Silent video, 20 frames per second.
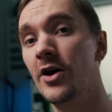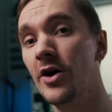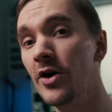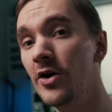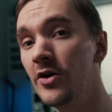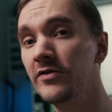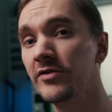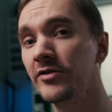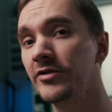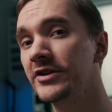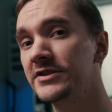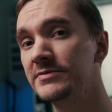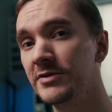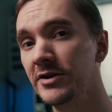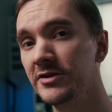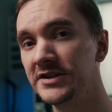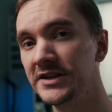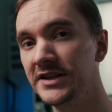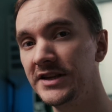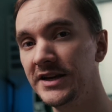
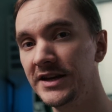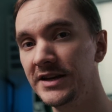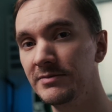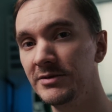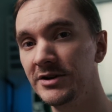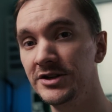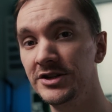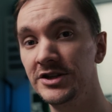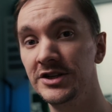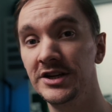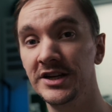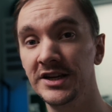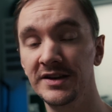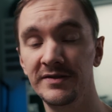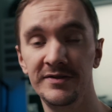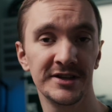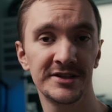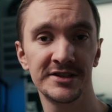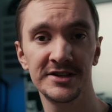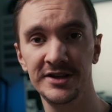overexposing the image,
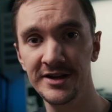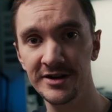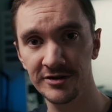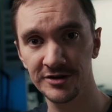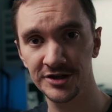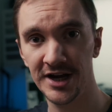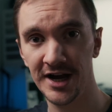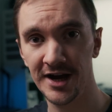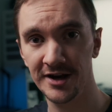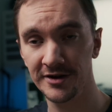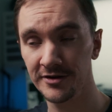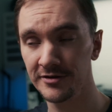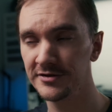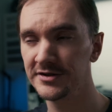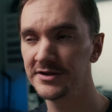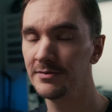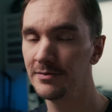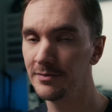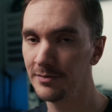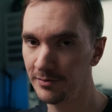giving us cleaner
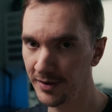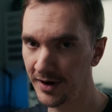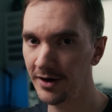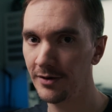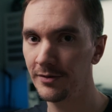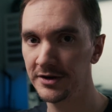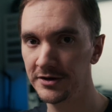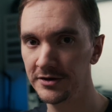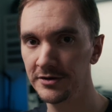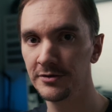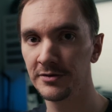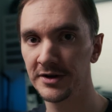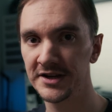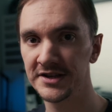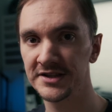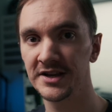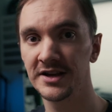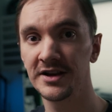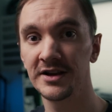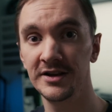shadows, but we do
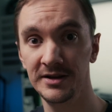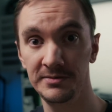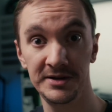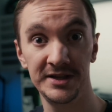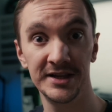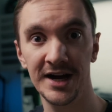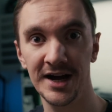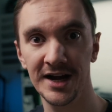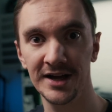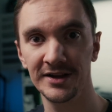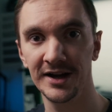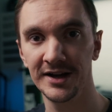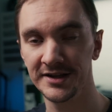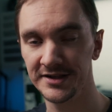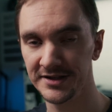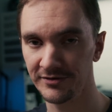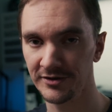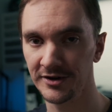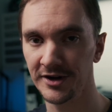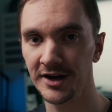risk clipping the highlights if we're